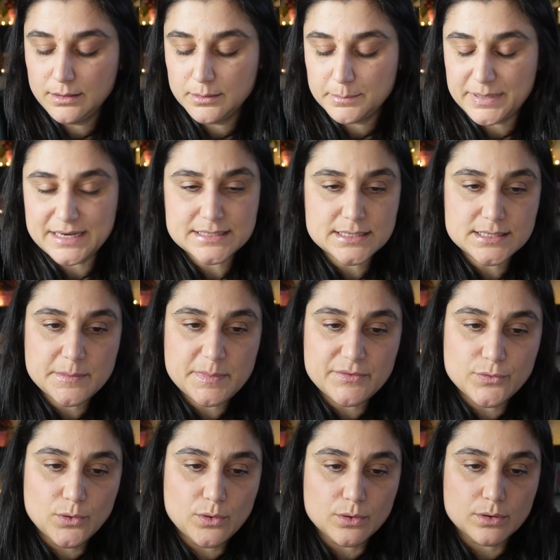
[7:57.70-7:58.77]
But as I said
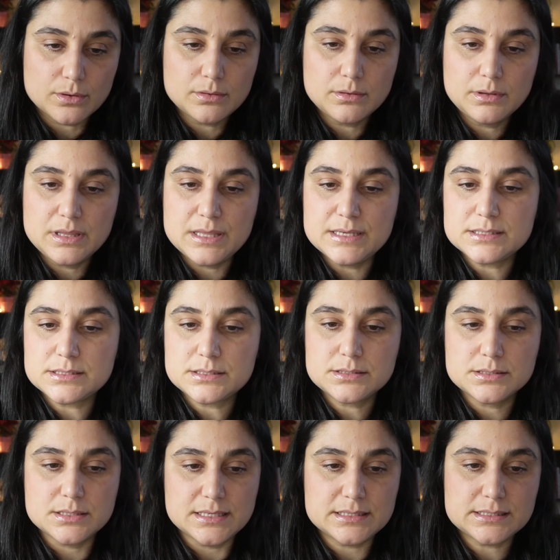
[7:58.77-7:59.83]
before,
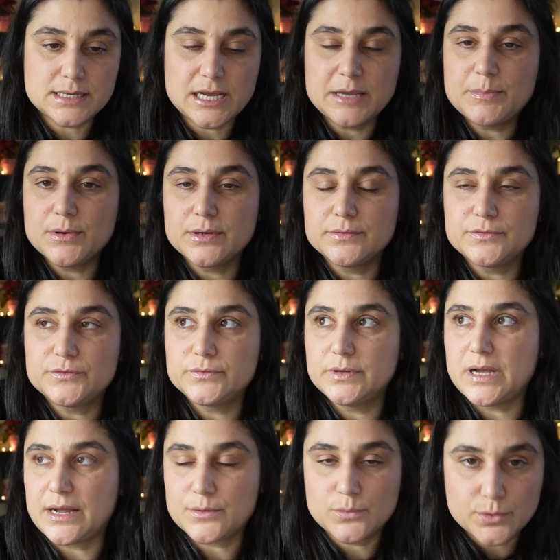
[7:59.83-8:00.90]
this type of
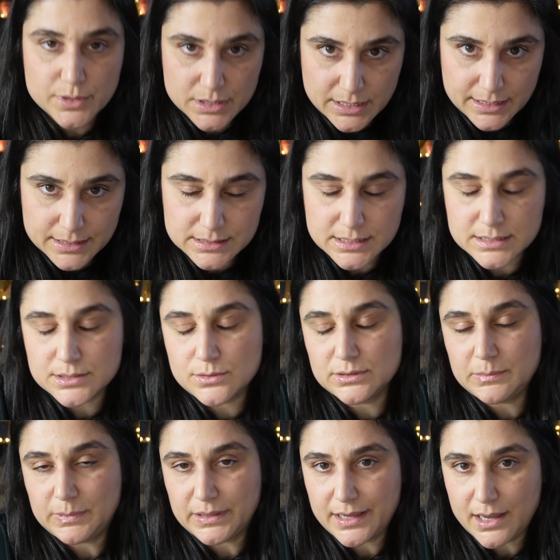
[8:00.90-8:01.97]
unworthiness doesn't
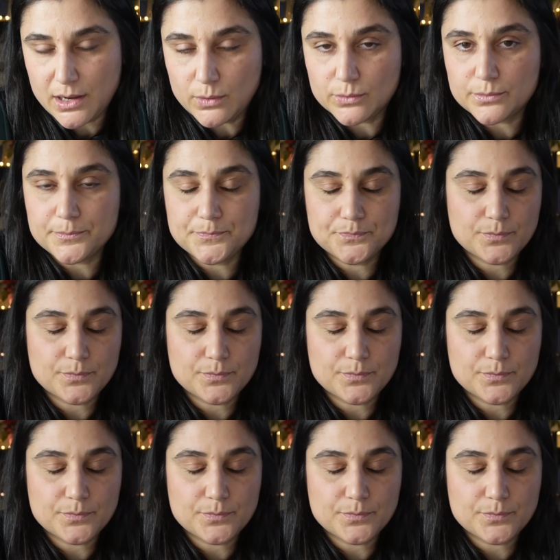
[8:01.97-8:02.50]
only play out